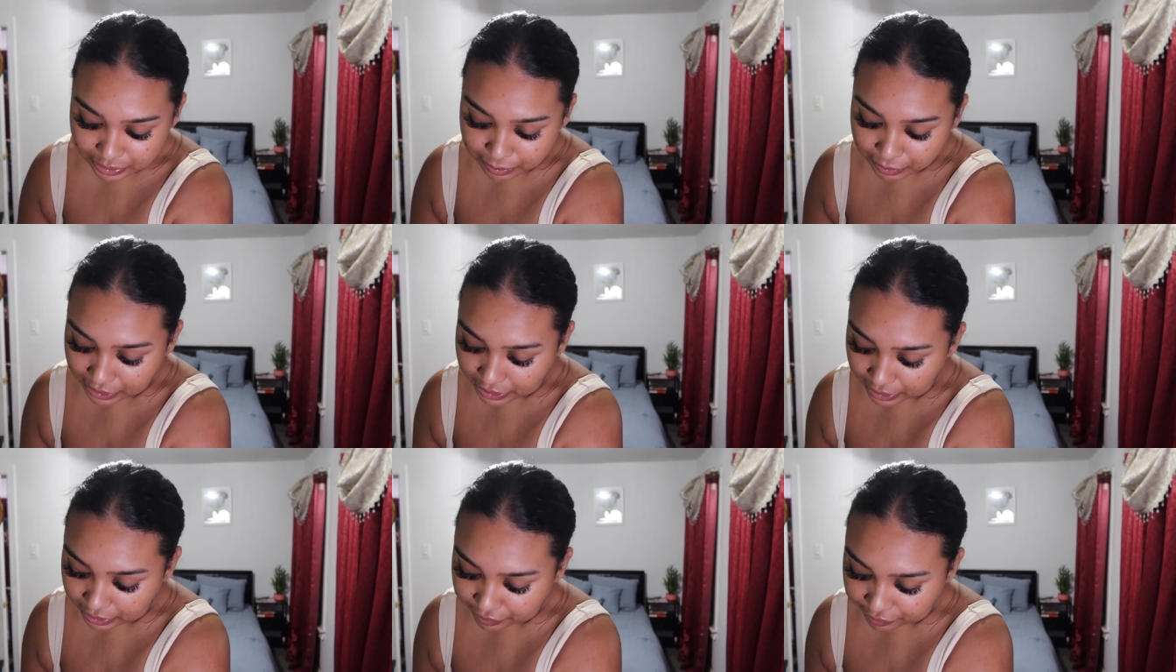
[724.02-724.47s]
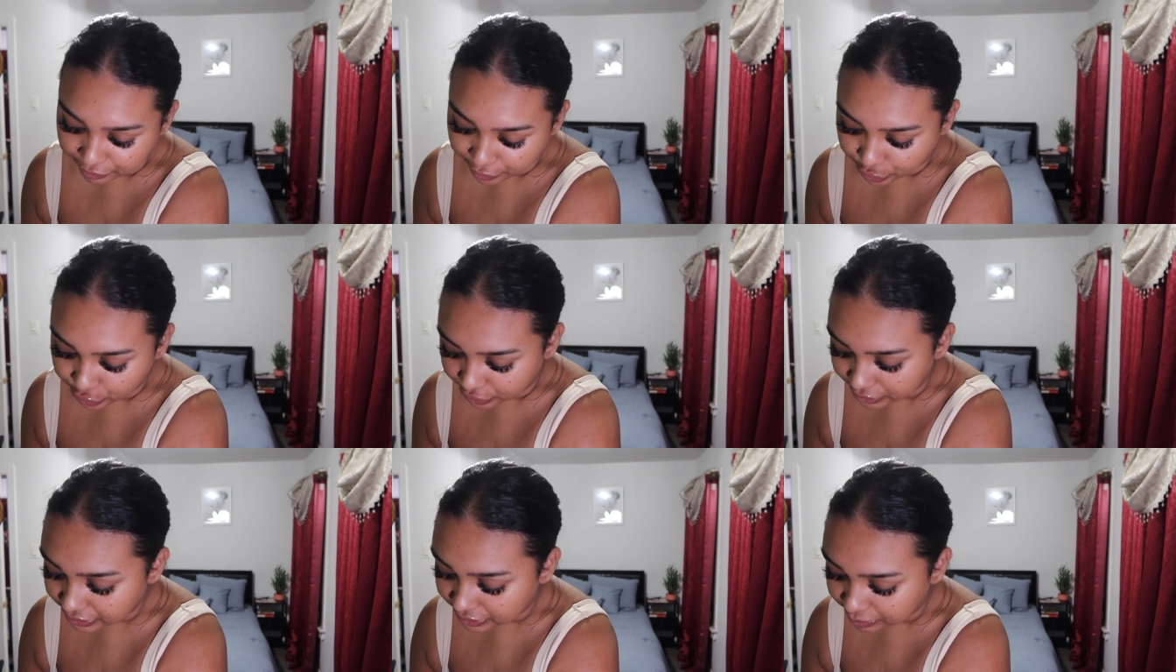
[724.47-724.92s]
to make for
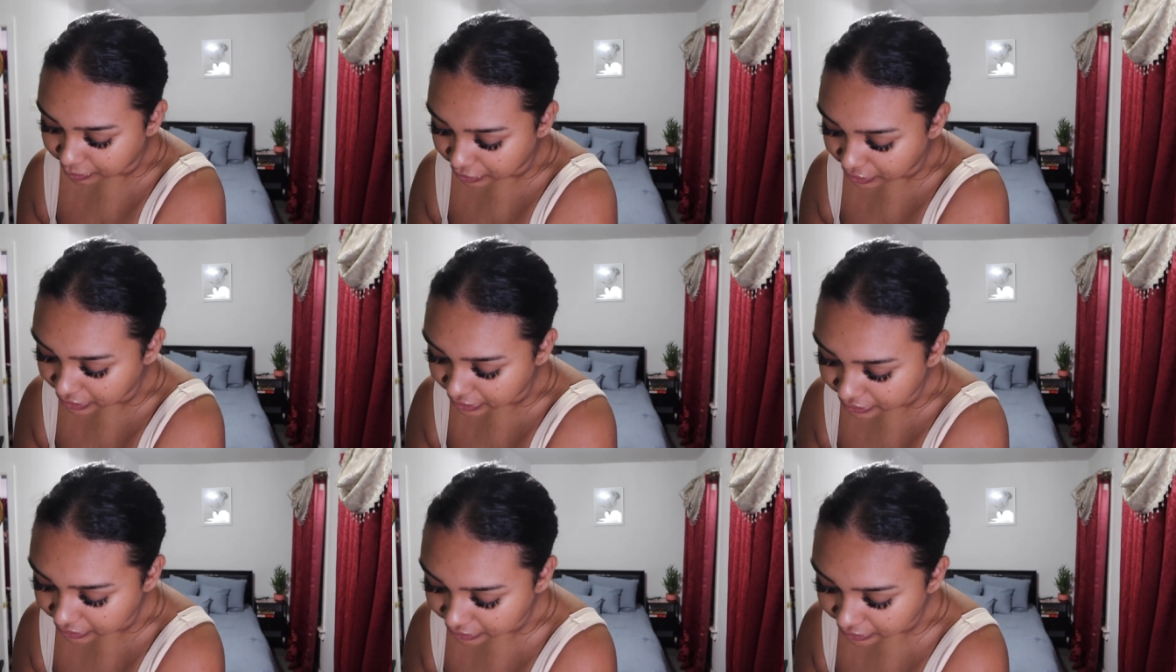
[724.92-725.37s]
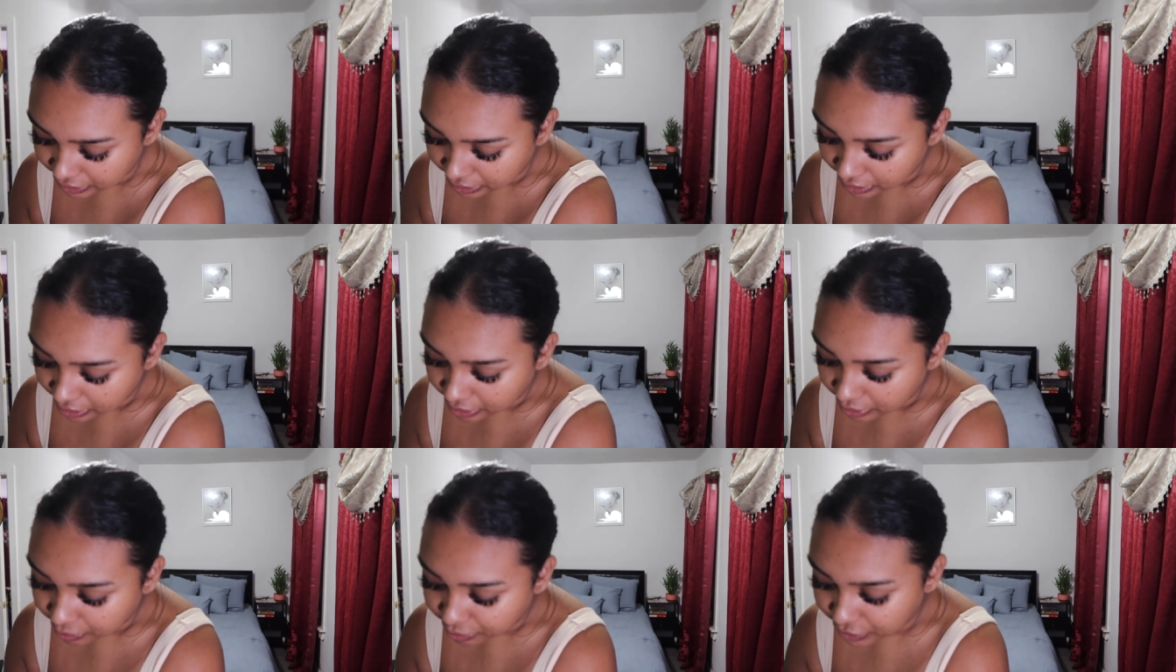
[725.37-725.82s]
Christmas
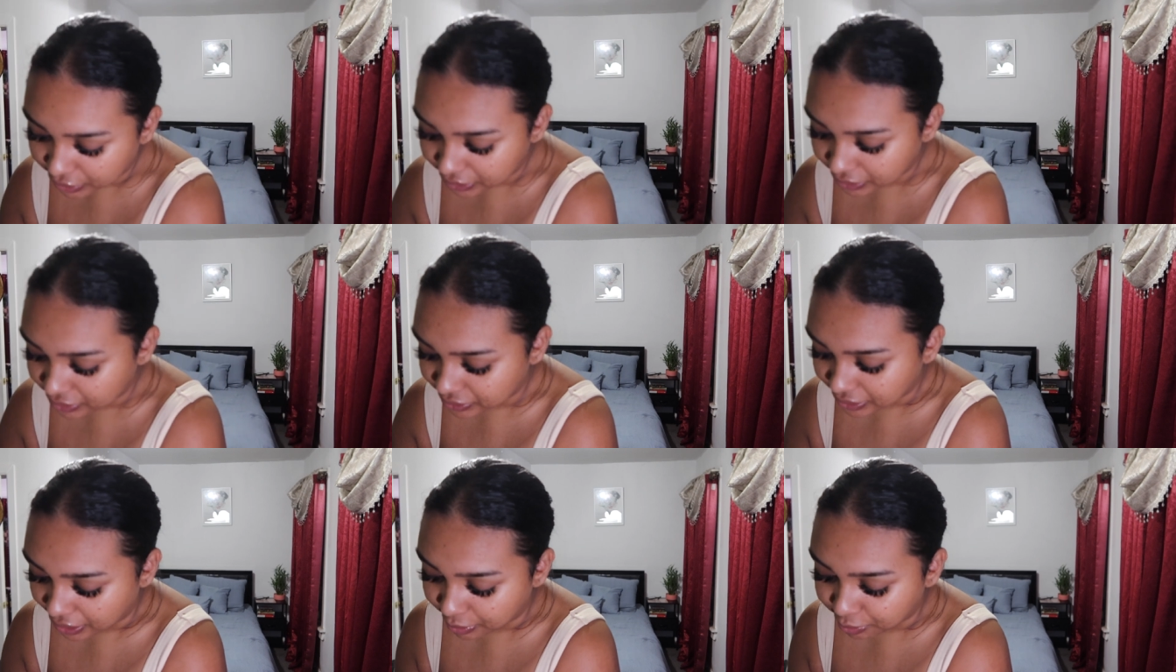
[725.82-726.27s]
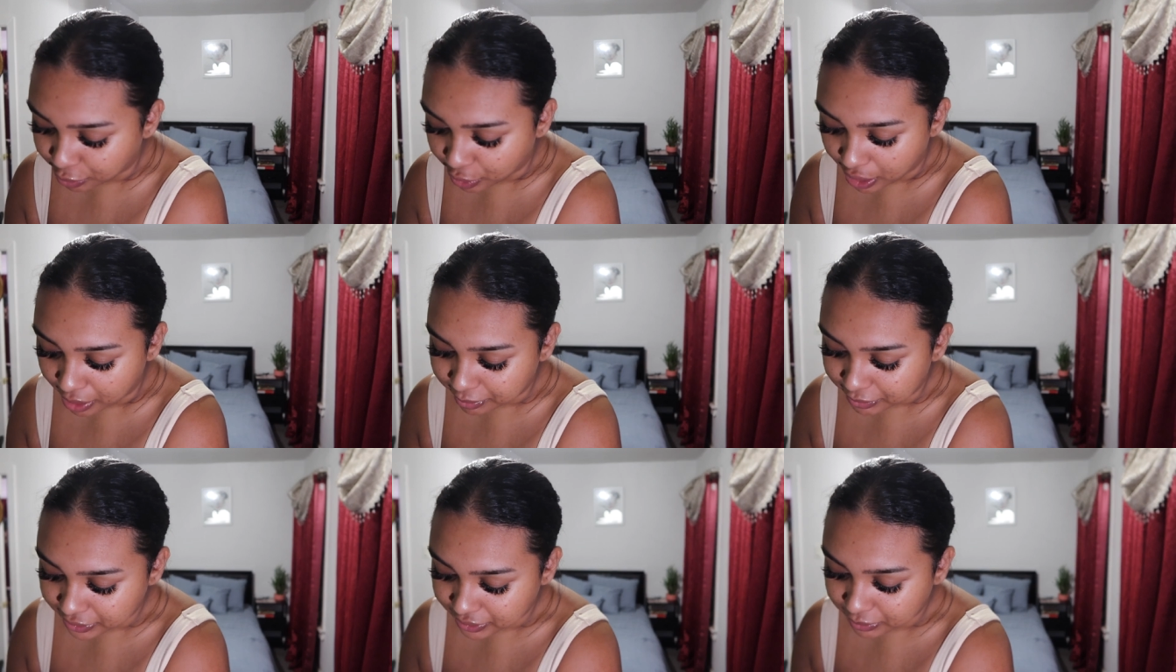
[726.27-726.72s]
because I
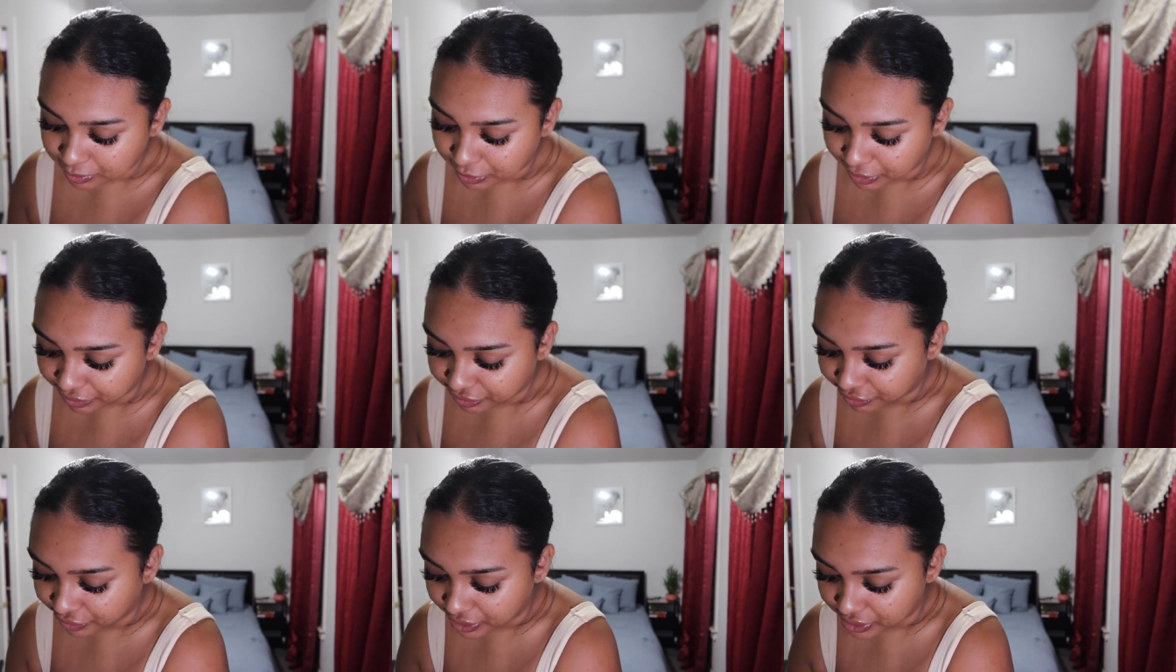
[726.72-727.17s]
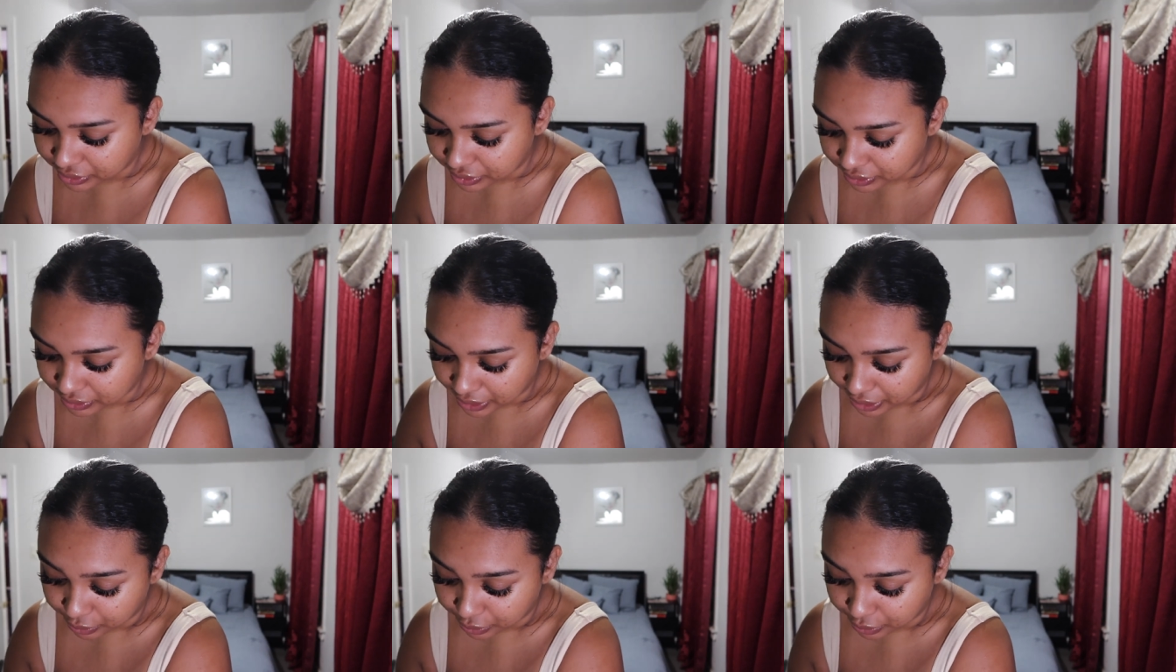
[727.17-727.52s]
promised my friends